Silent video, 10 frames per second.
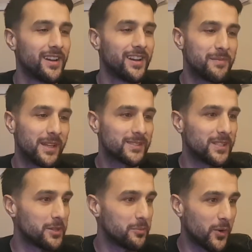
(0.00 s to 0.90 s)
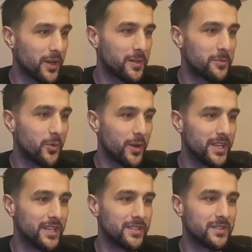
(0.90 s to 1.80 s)
Um, that's not the point. The point
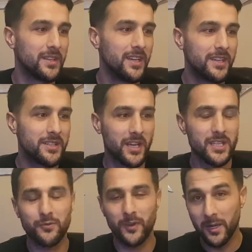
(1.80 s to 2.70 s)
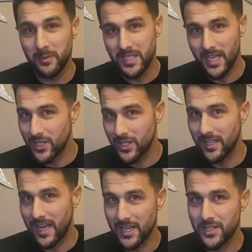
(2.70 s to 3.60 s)
is, does fragmentation
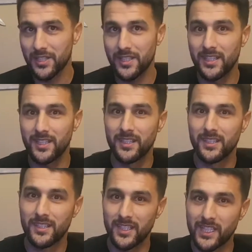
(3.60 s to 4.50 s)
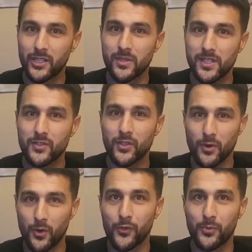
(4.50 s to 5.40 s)
actually increase the
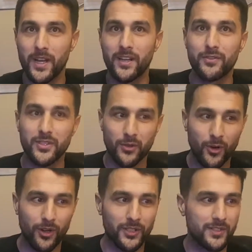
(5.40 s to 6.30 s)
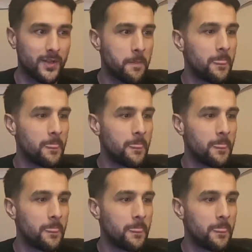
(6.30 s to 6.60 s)
growth rate of these corals?